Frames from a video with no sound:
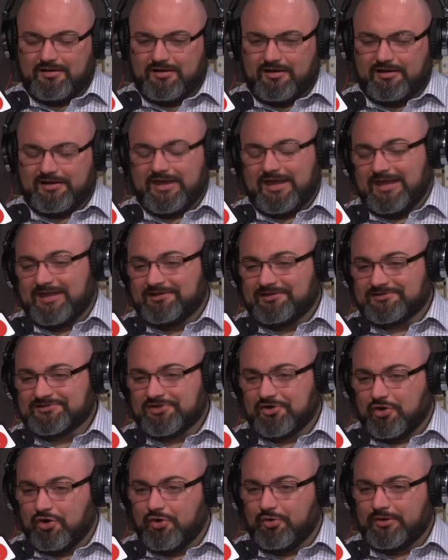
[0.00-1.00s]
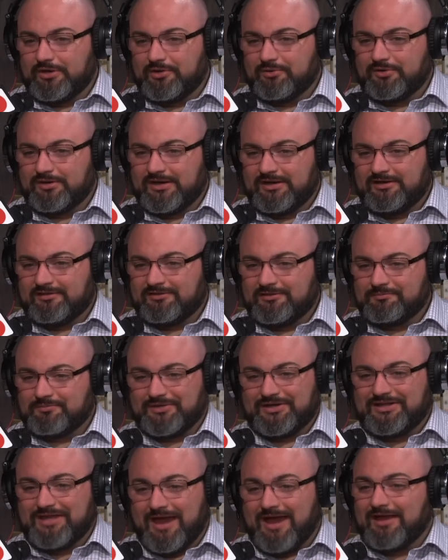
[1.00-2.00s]
okay, he doesn't owe anyone anything,
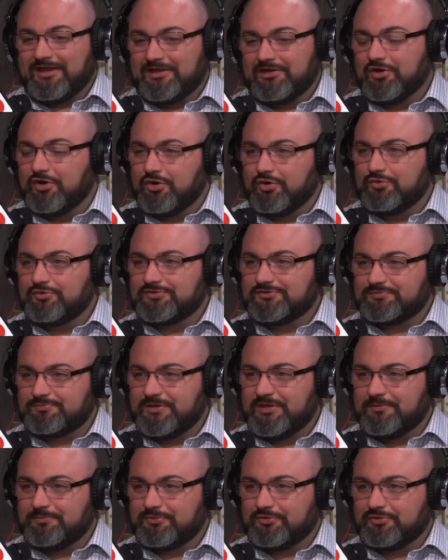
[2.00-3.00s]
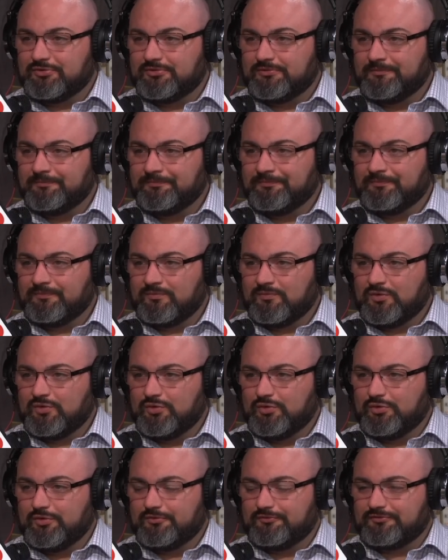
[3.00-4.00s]
but yeah, he owes people
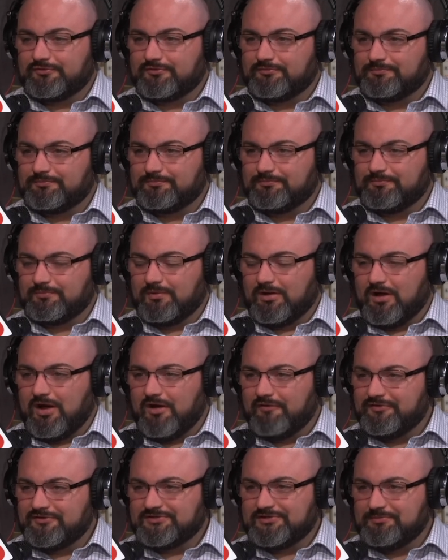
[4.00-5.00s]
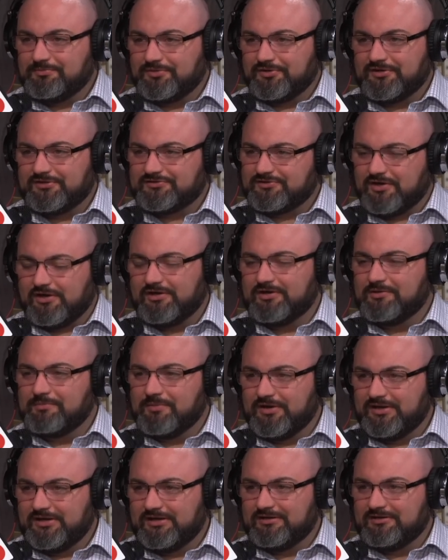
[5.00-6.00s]
who have obviously put a ton of
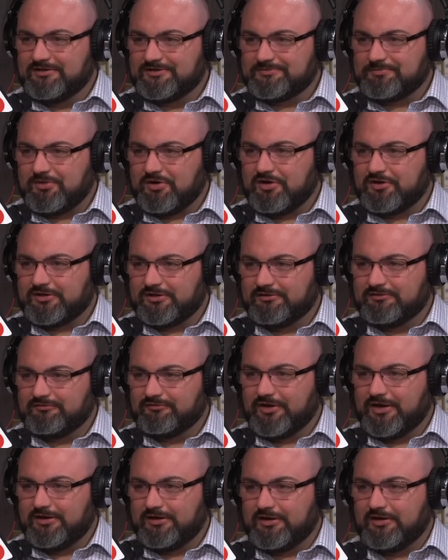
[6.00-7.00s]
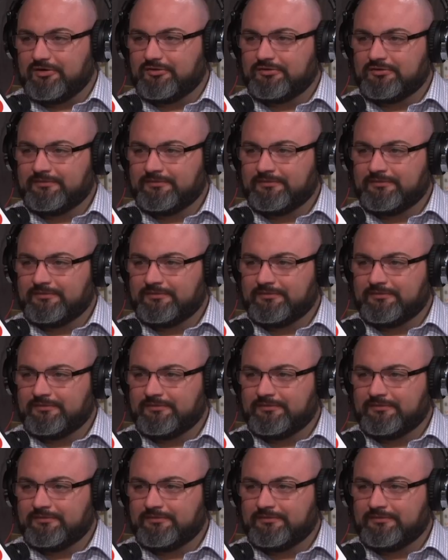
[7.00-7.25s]
money in his pocket right now.